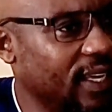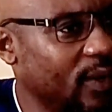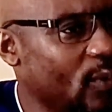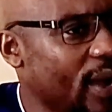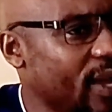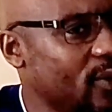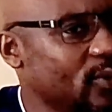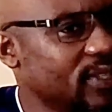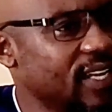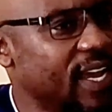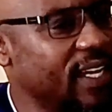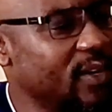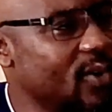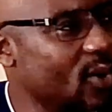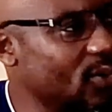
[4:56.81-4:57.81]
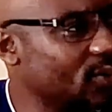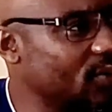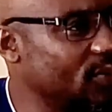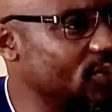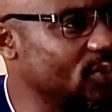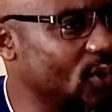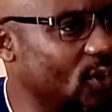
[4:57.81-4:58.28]
Why would I go
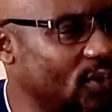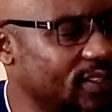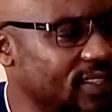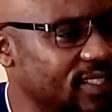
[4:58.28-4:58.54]
through all